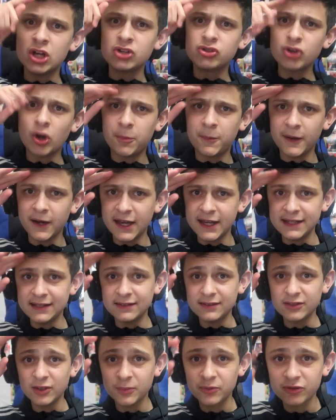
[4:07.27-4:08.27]
Drop a
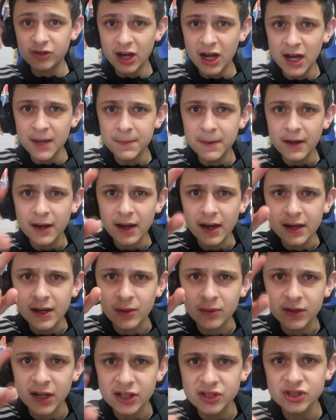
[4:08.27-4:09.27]
like, subscribe, and
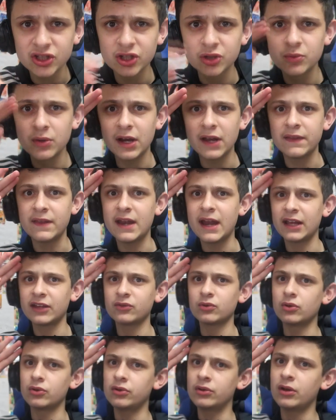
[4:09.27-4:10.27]
I'll catch you in the
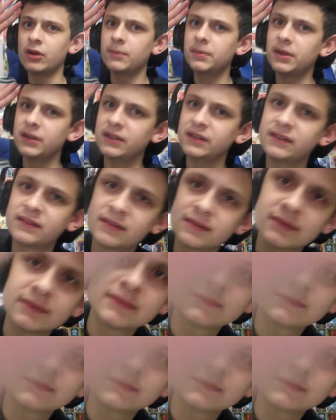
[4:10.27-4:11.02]
next one. Peace.